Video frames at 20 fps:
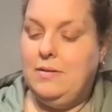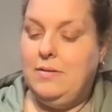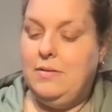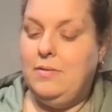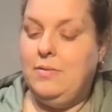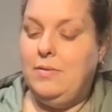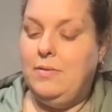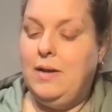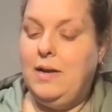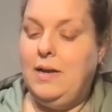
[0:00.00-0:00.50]

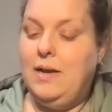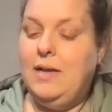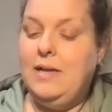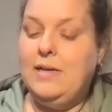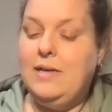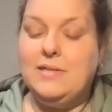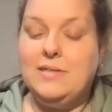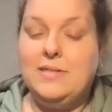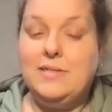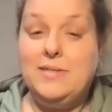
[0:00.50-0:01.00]
what it
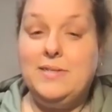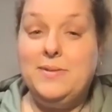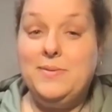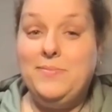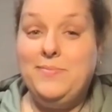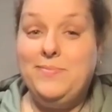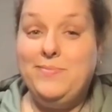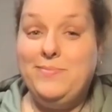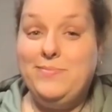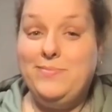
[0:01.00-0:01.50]
is.
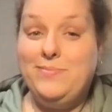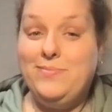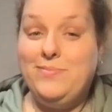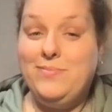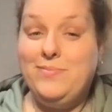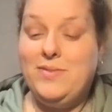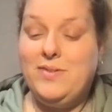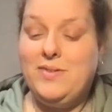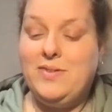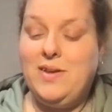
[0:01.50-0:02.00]

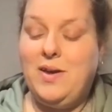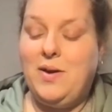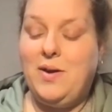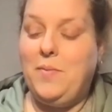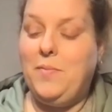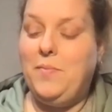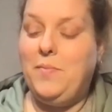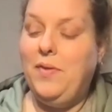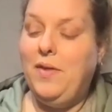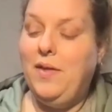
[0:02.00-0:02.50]

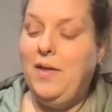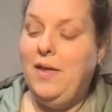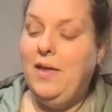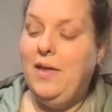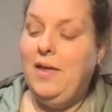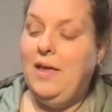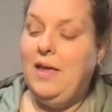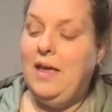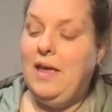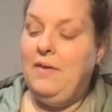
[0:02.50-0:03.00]
So
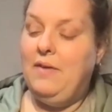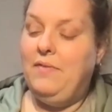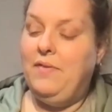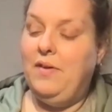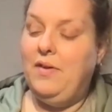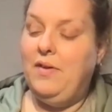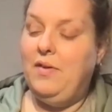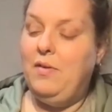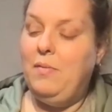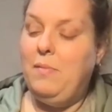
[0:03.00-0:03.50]
if
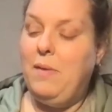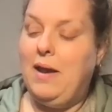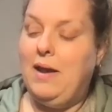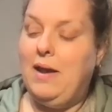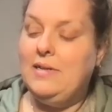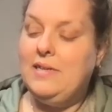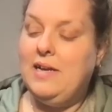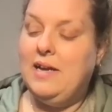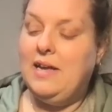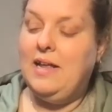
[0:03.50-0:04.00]
you're new to
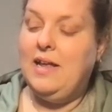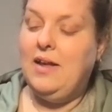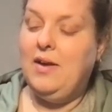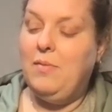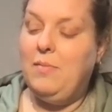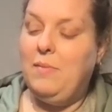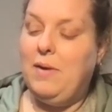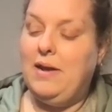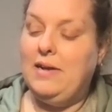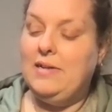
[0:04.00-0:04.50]
meditating
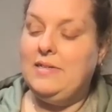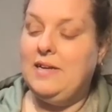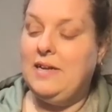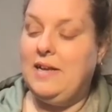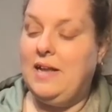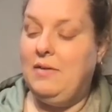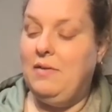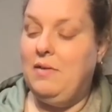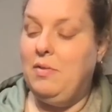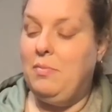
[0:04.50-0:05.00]
or
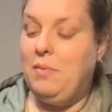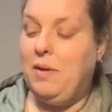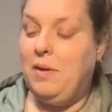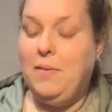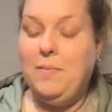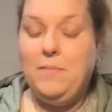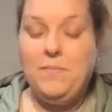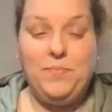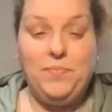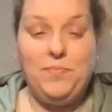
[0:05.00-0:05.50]
meditating with
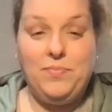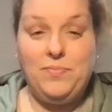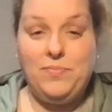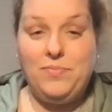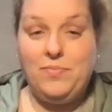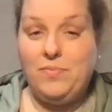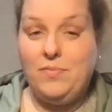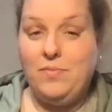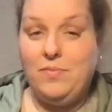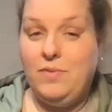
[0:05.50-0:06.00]
me,
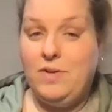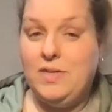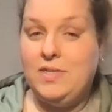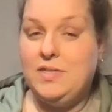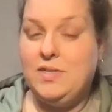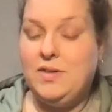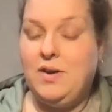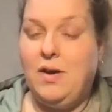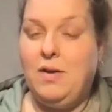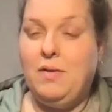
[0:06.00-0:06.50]

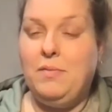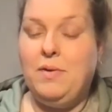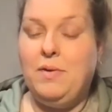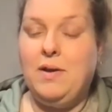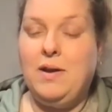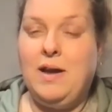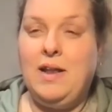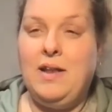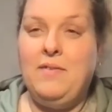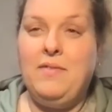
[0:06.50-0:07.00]
we're
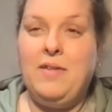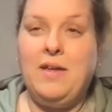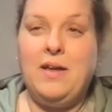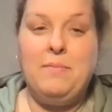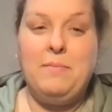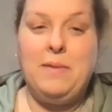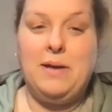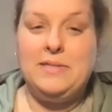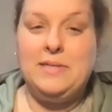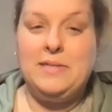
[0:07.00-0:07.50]
kind of like
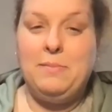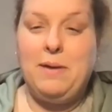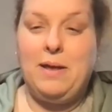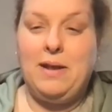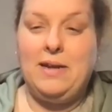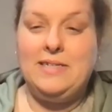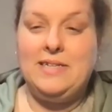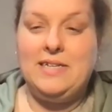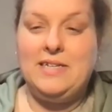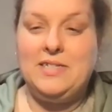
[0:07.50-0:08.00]
a messy
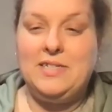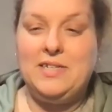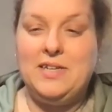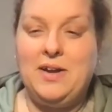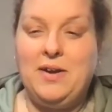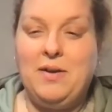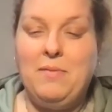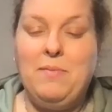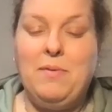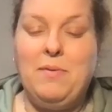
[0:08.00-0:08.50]
meditation
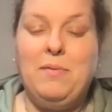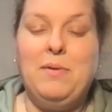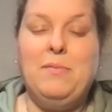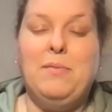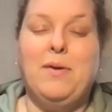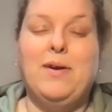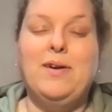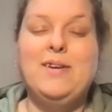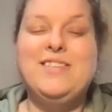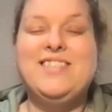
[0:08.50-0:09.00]
here, but it
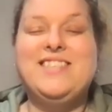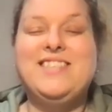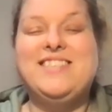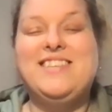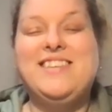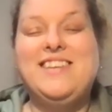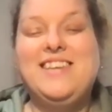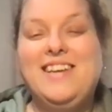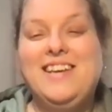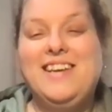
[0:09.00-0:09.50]
works.
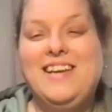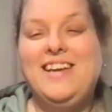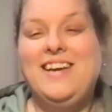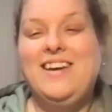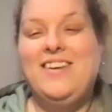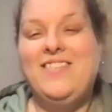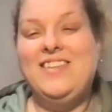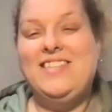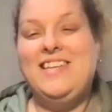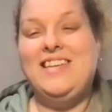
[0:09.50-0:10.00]

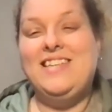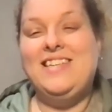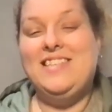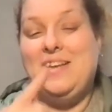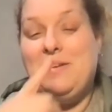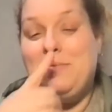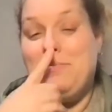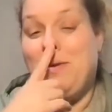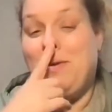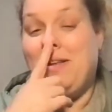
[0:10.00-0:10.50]
We take
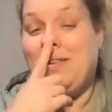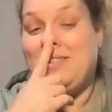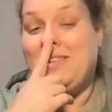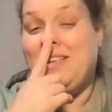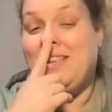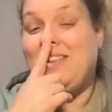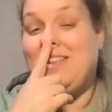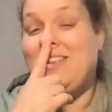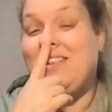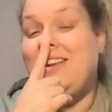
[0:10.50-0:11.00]
deep breaths
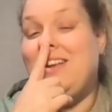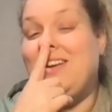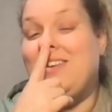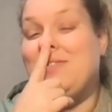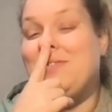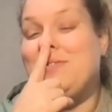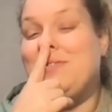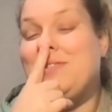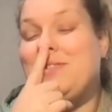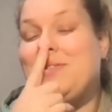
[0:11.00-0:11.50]
into the
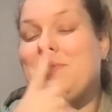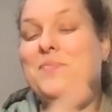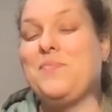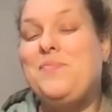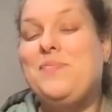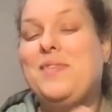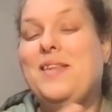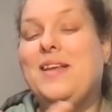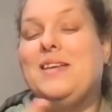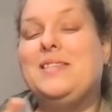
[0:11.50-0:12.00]
nose,
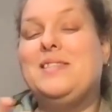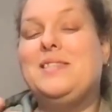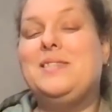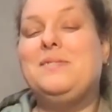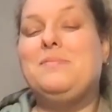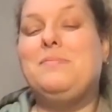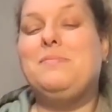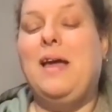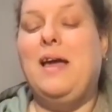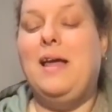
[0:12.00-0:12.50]

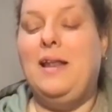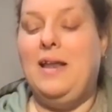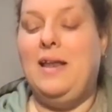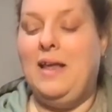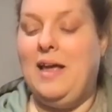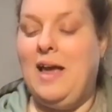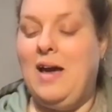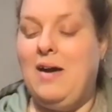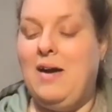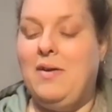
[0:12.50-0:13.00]

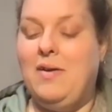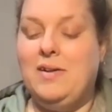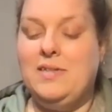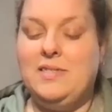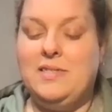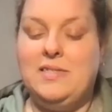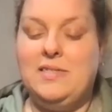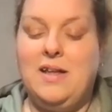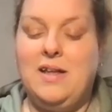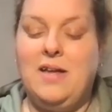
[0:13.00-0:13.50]
expanding out our
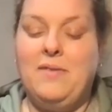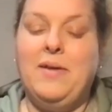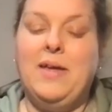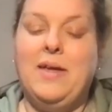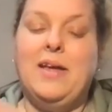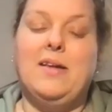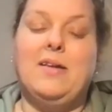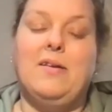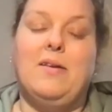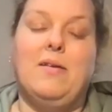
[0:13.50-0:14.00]

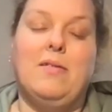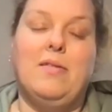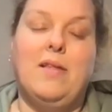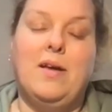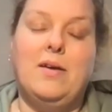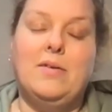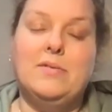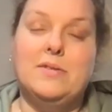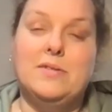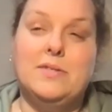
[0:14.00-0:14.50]
stomach and our
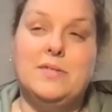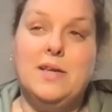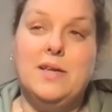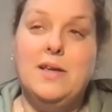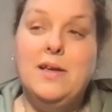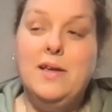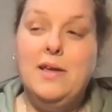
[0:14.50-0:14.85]
lungs,